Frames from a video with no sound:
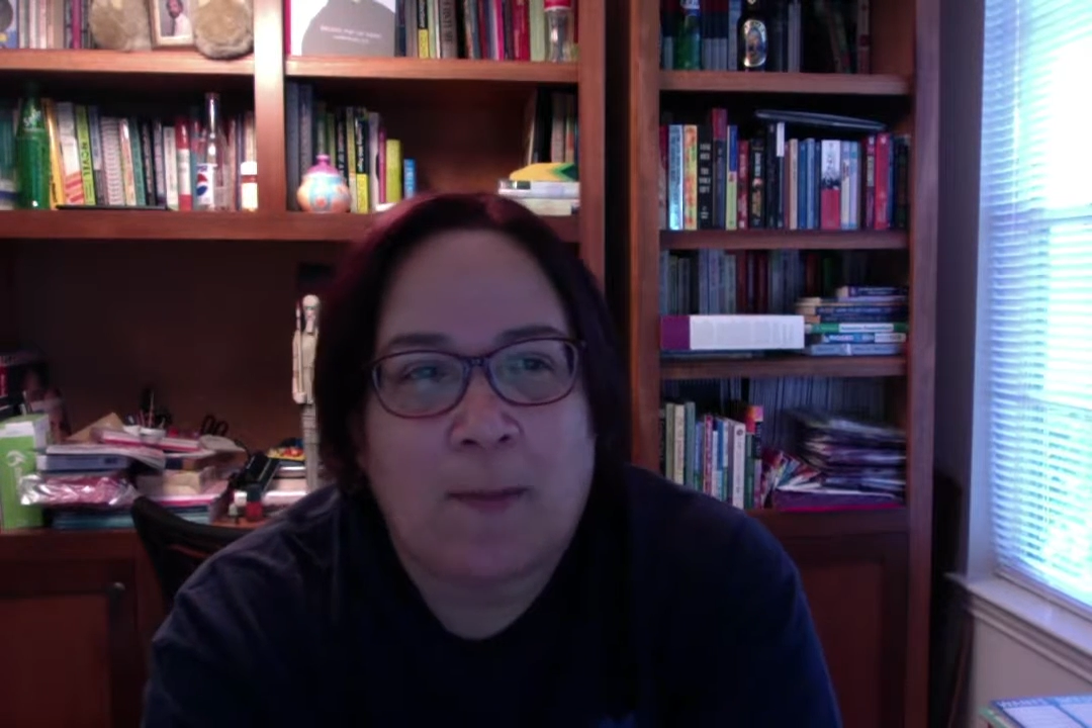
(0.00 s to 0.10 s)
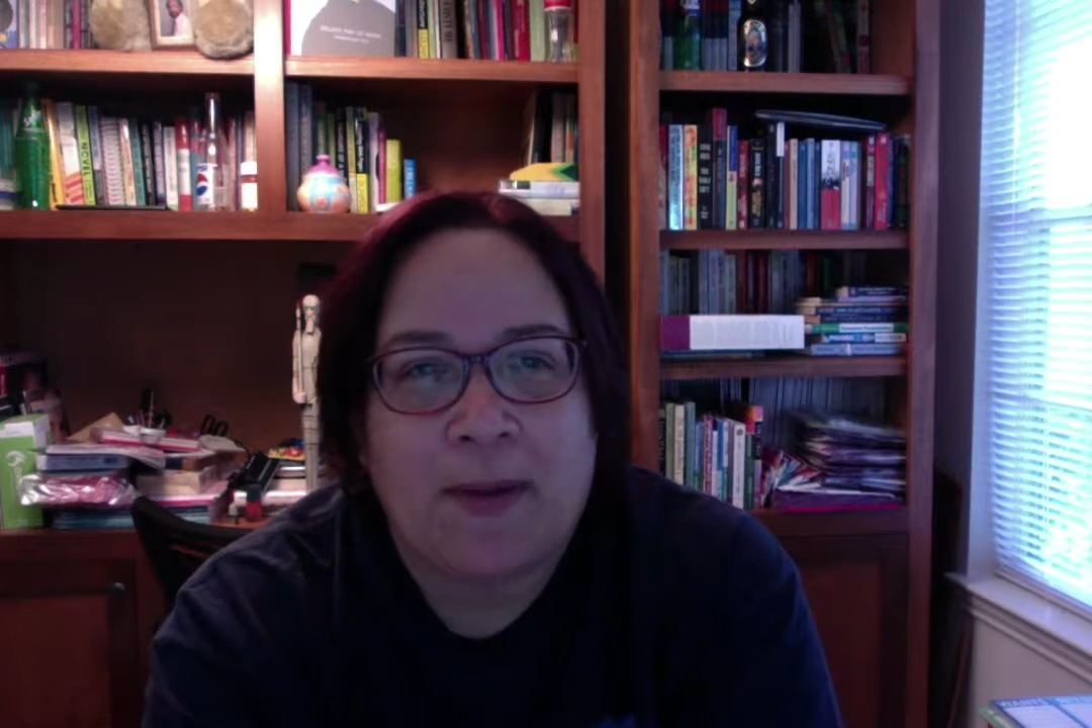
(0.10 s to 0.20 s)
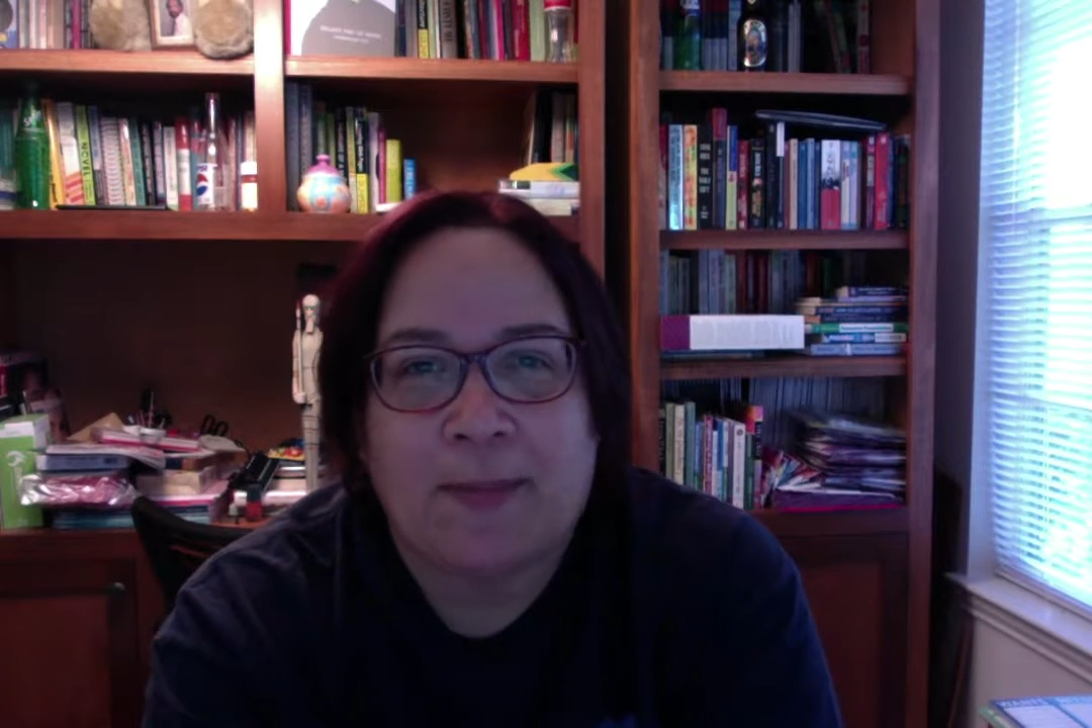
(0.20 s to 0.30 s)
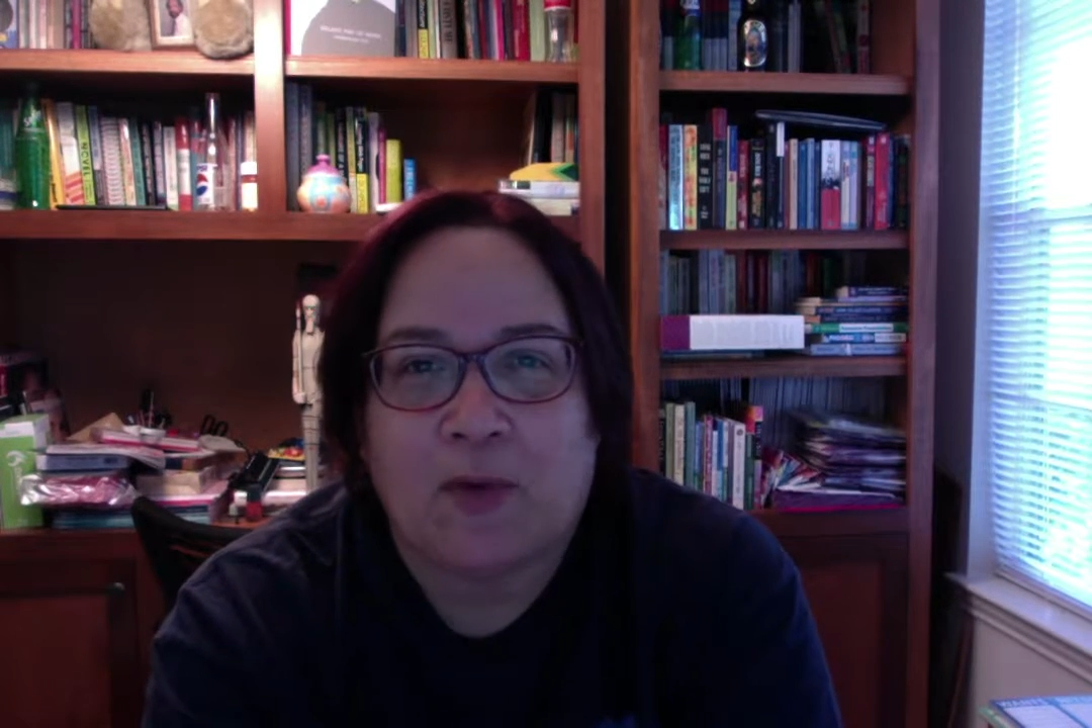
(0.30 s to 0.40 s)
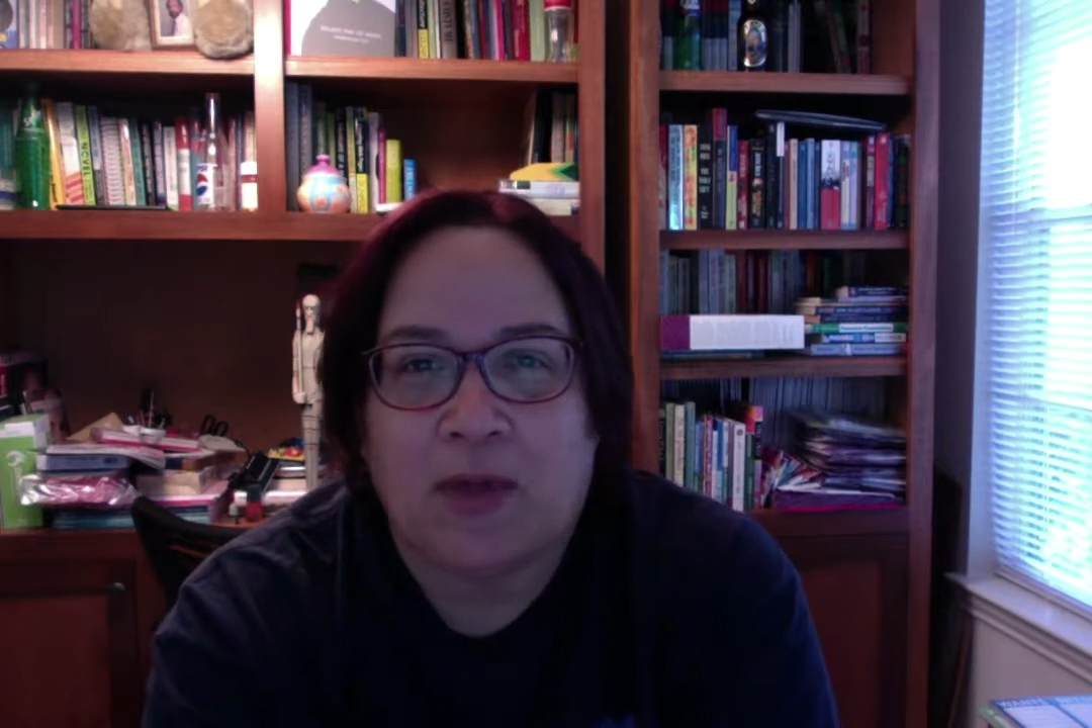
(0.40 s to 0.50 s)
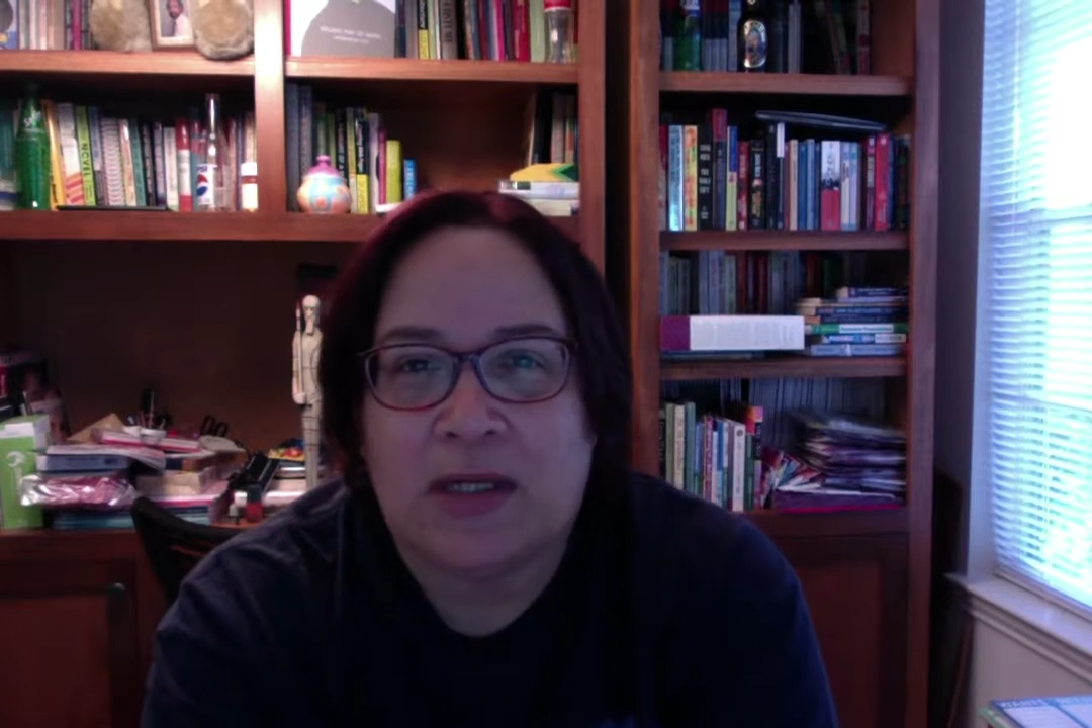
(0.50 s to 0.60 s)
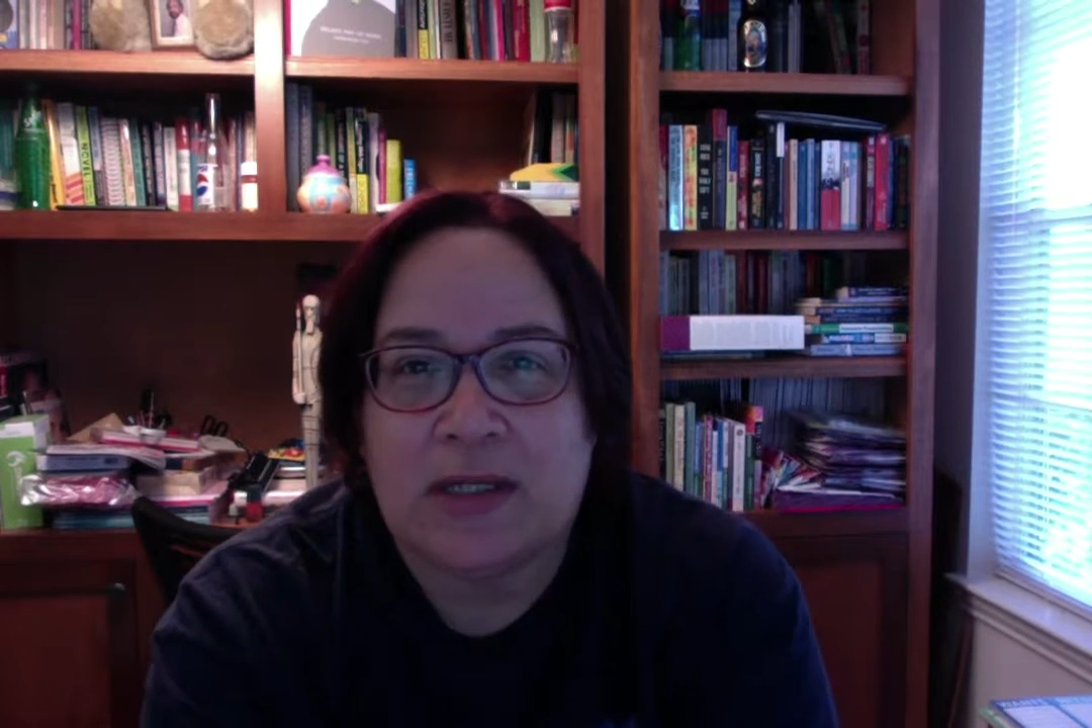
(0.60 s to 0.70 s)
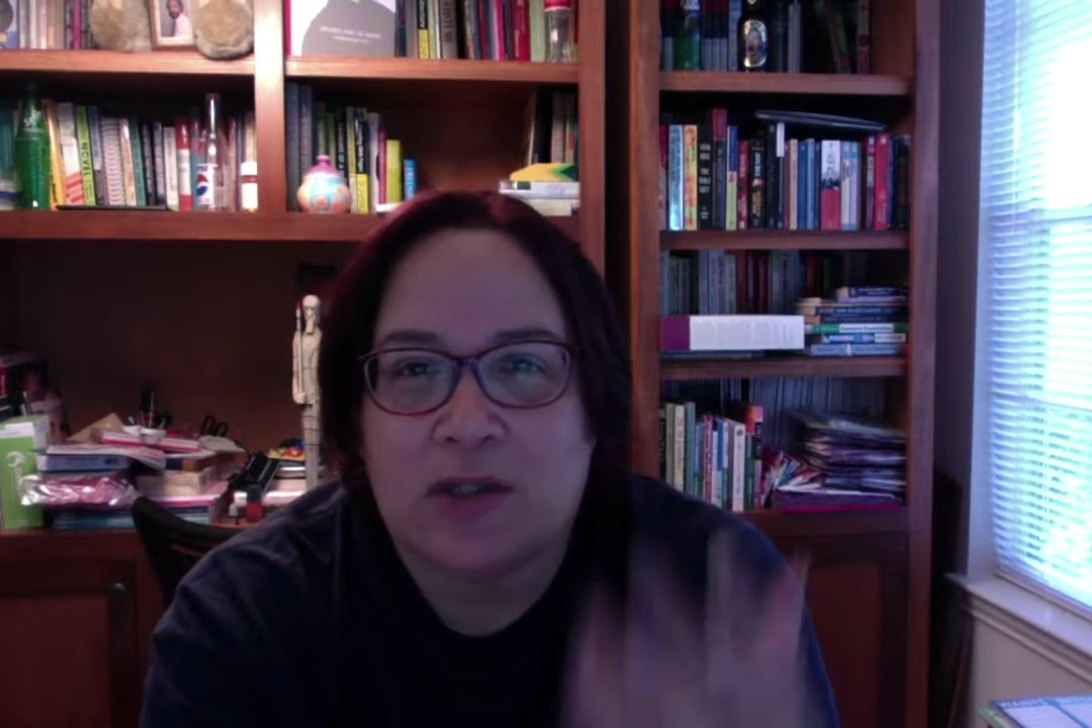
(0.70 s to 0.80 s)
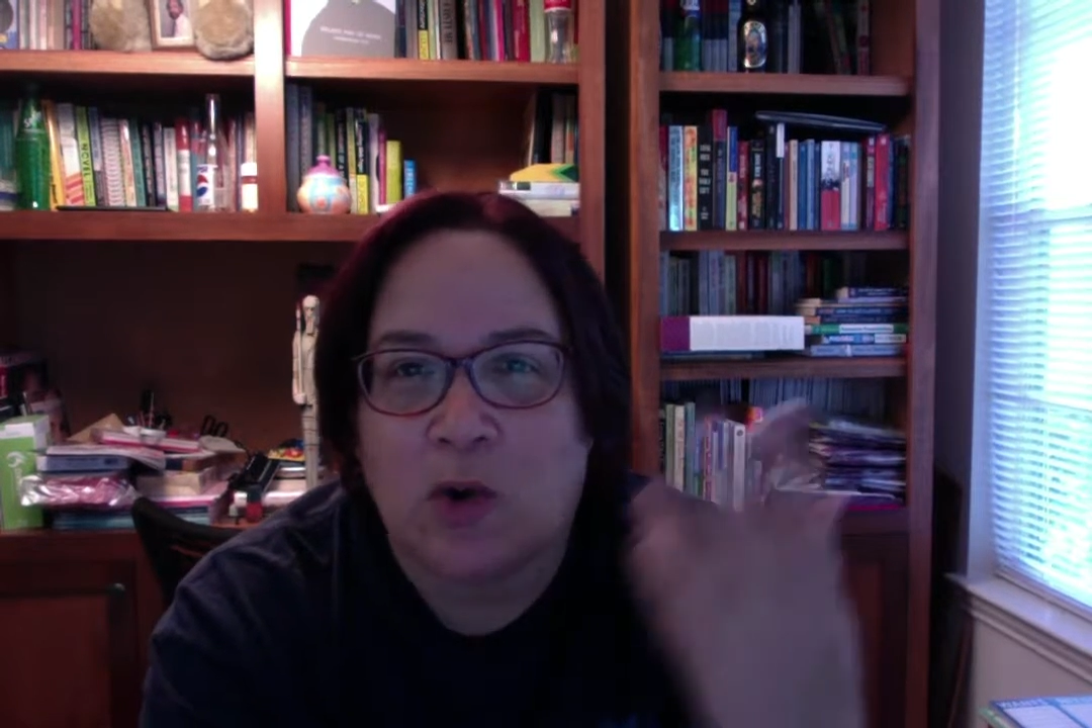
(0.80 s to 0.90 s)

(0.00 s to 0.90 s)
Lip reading: people think he's